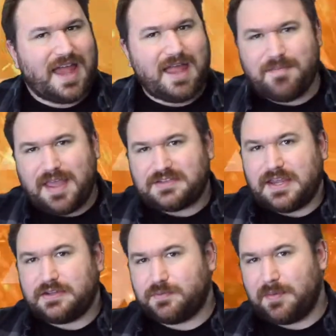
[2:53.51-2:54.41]
It makes
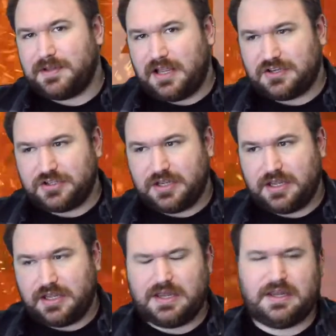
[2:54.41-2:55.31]
sense. Bobby
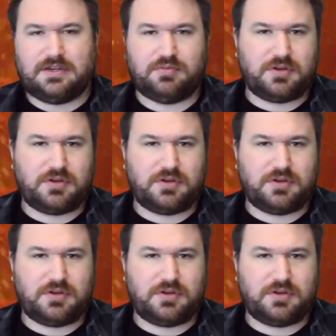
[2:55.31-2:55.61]
Lashley is,